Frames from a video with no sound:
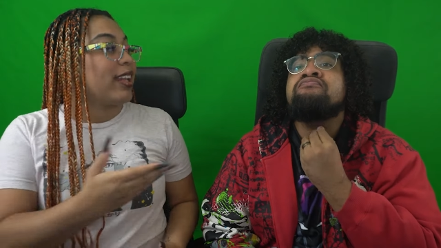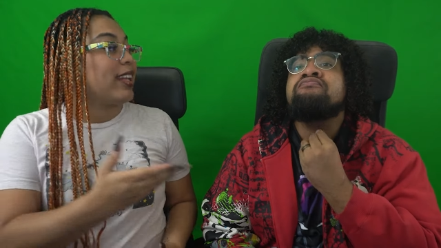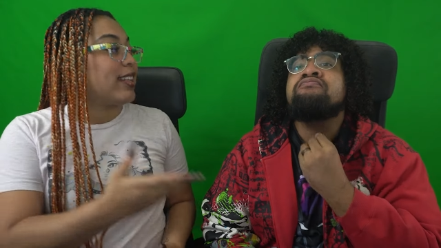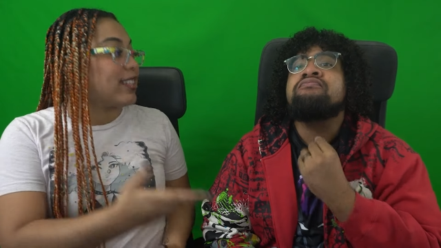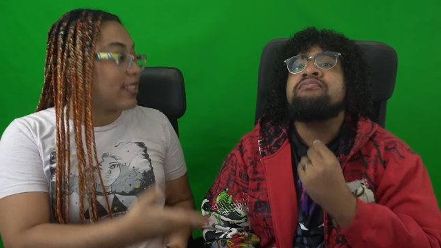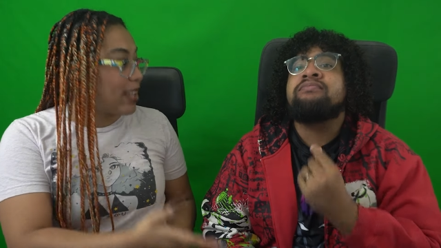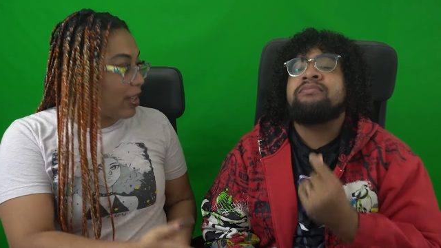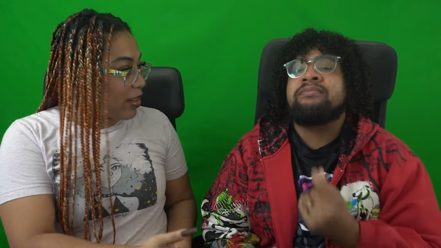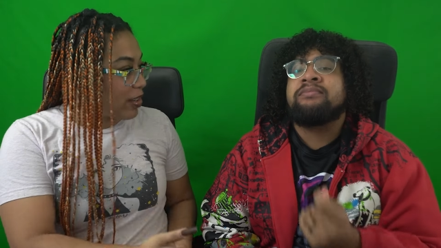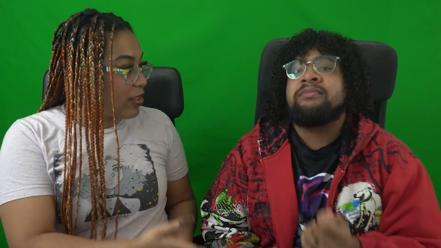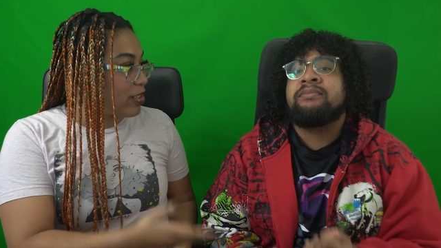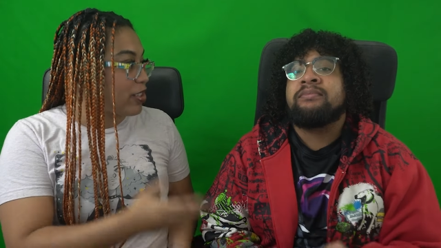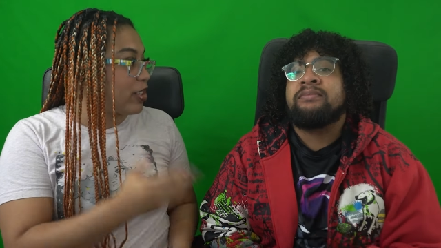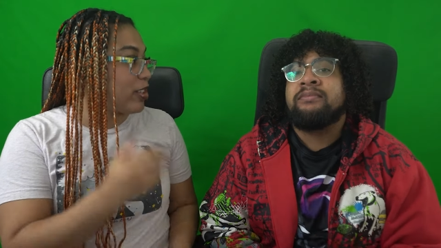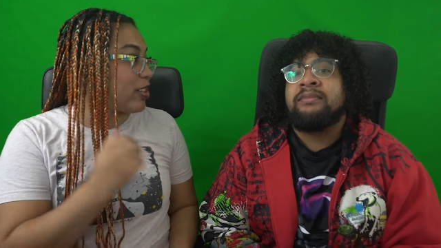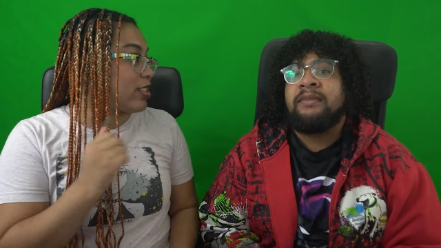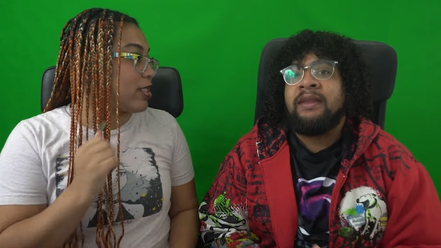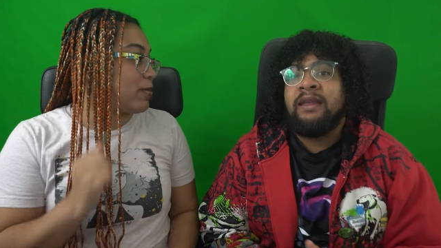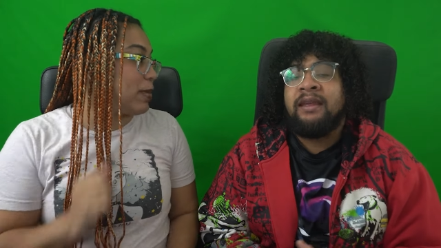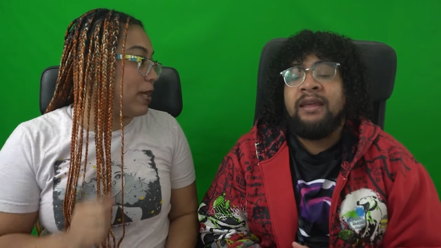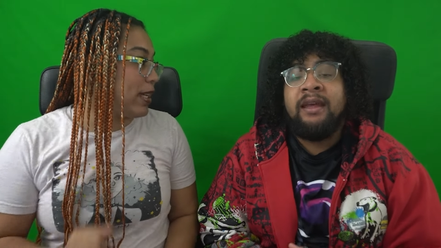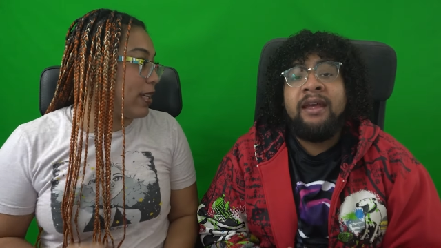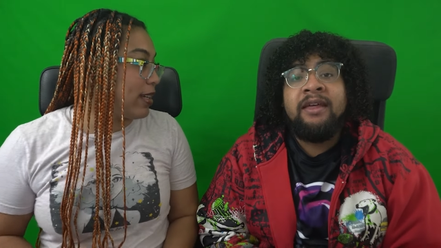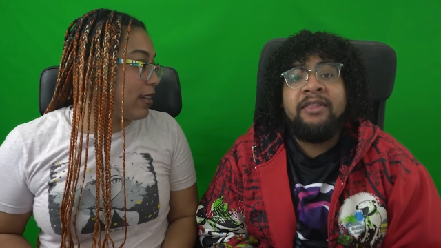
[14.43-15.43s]
Speaker 1: it is now your turn to
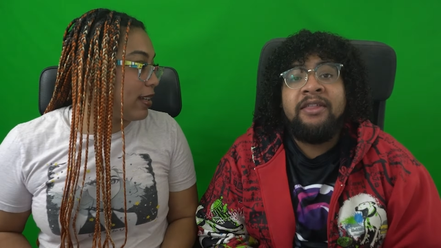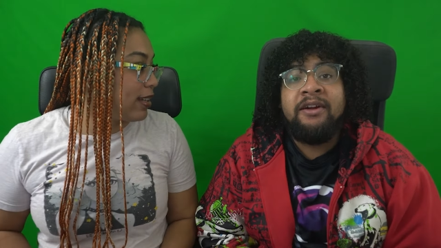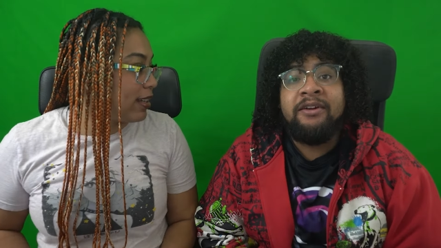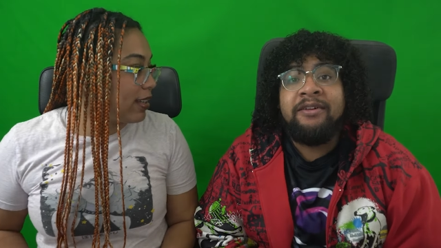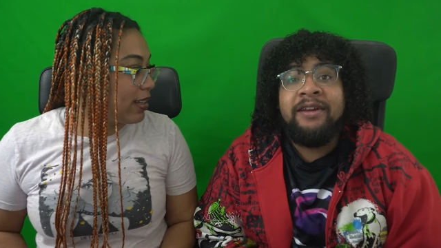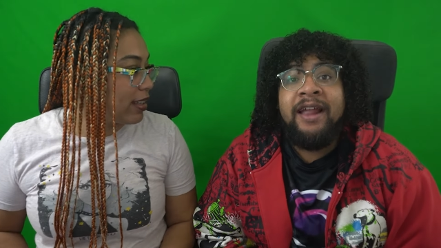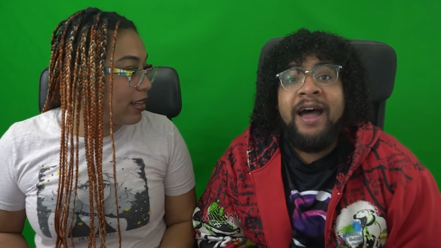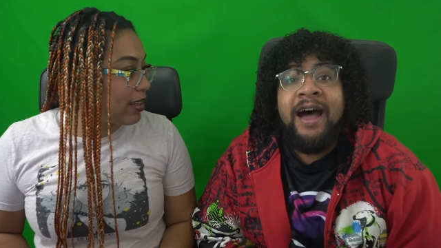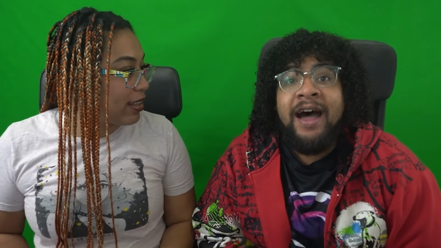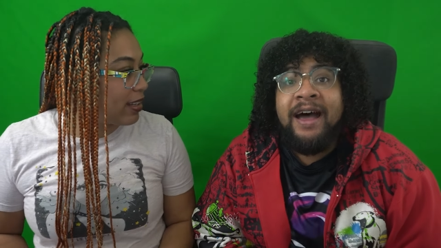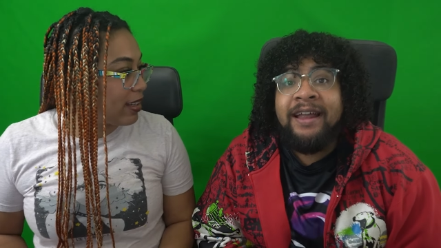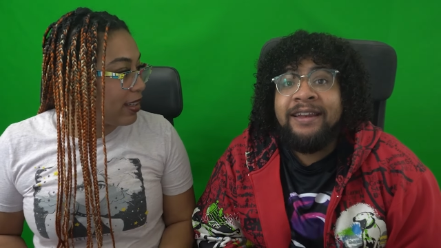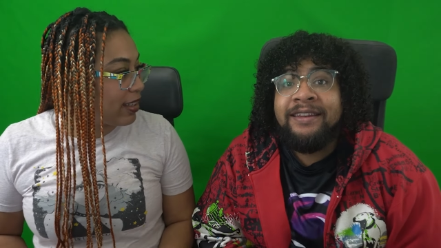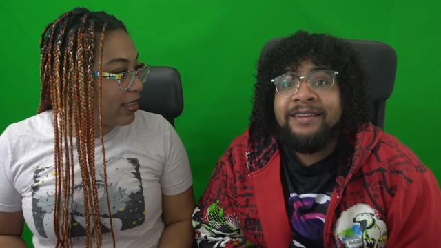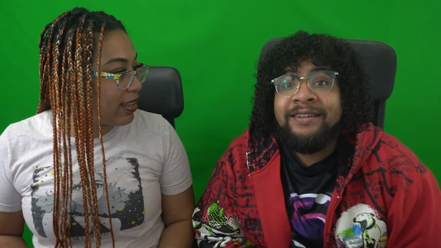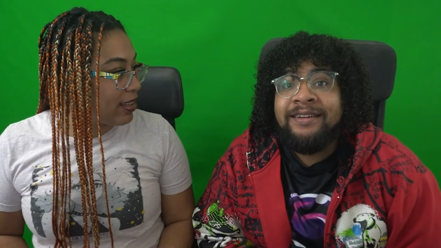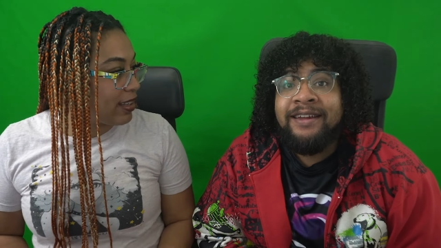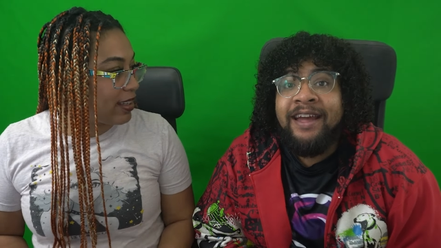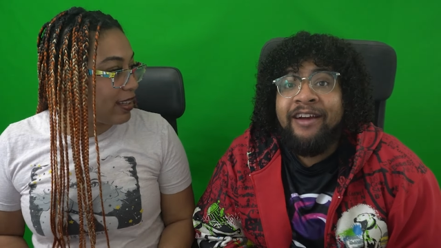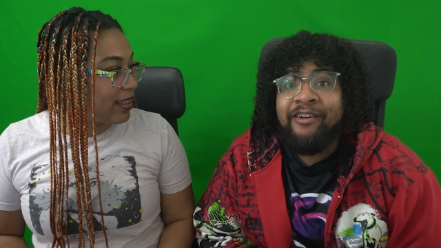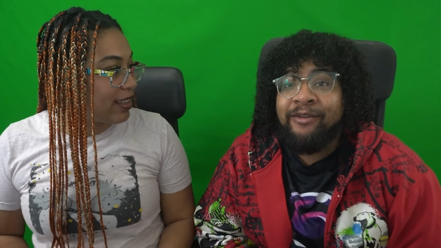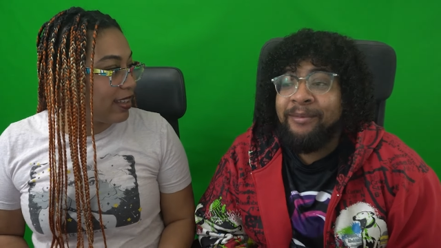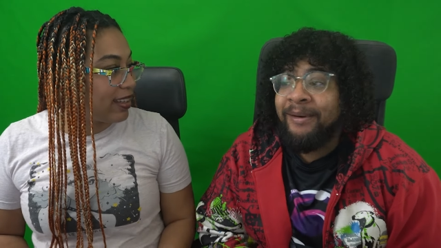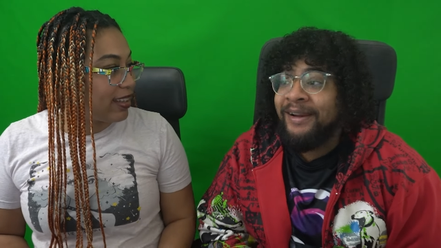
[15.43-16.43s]
speak.
Speaker 2: They're not.
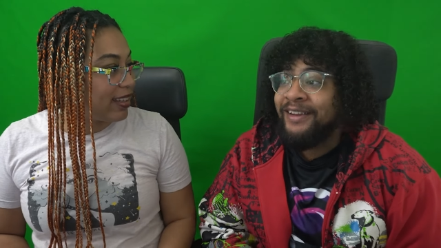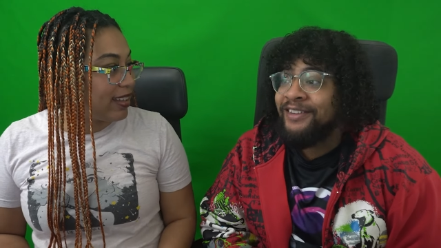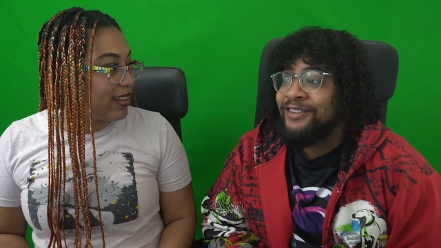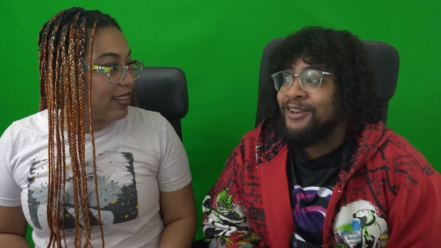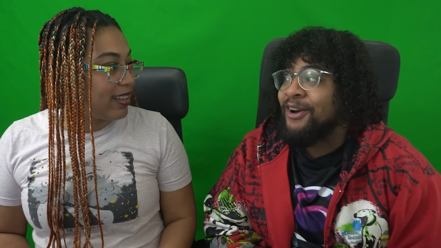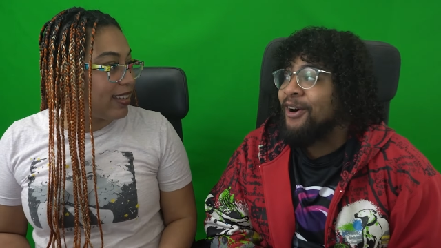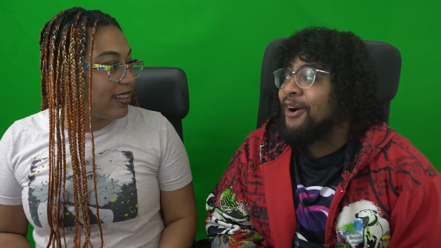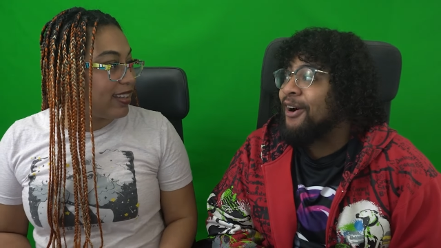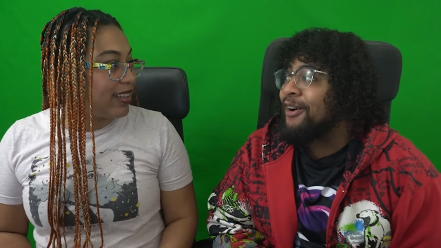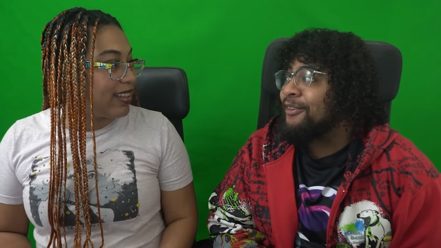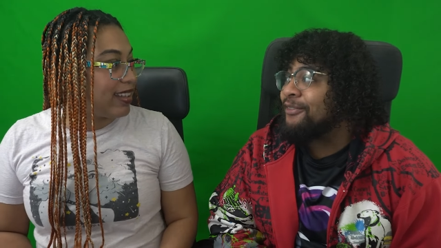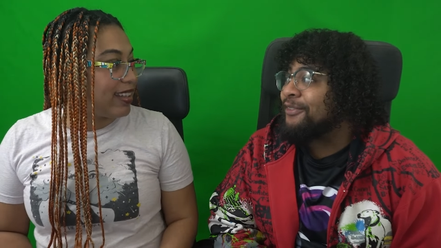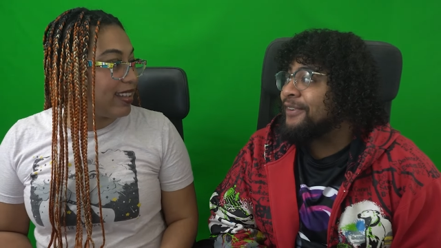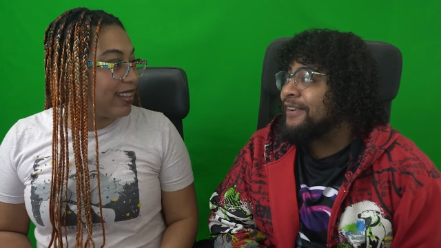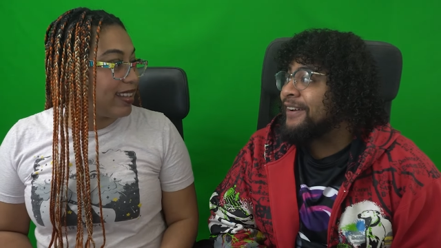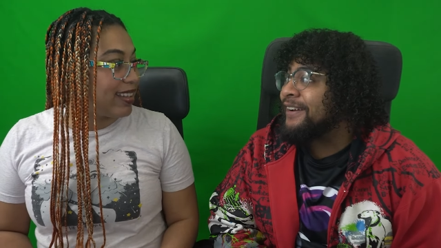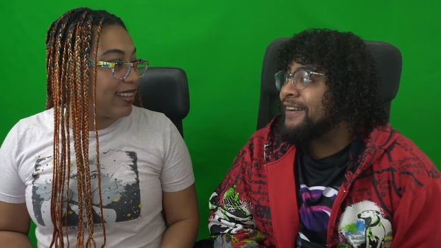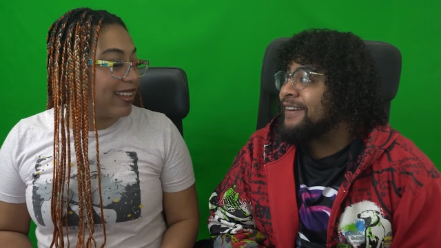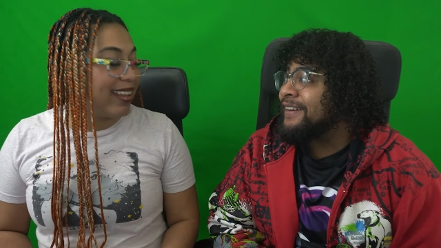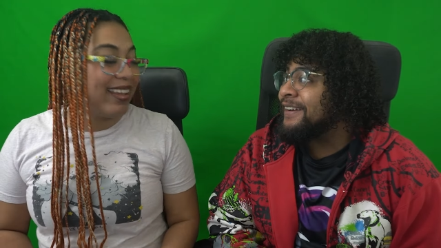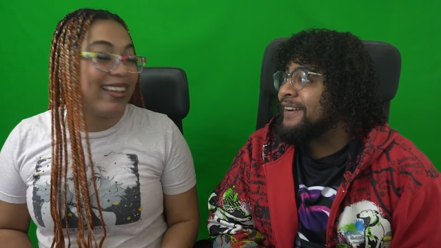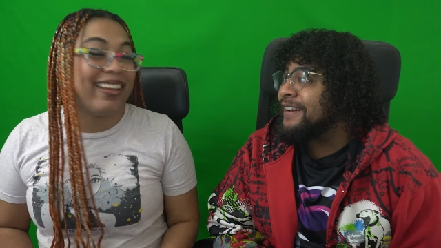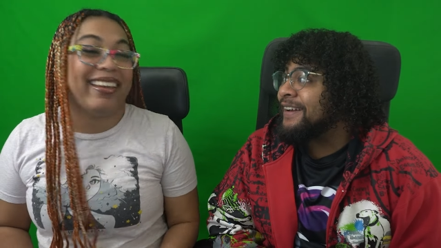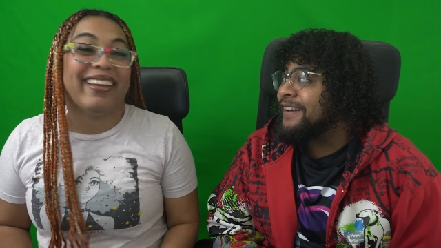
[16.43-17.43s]
Everybody's coughing.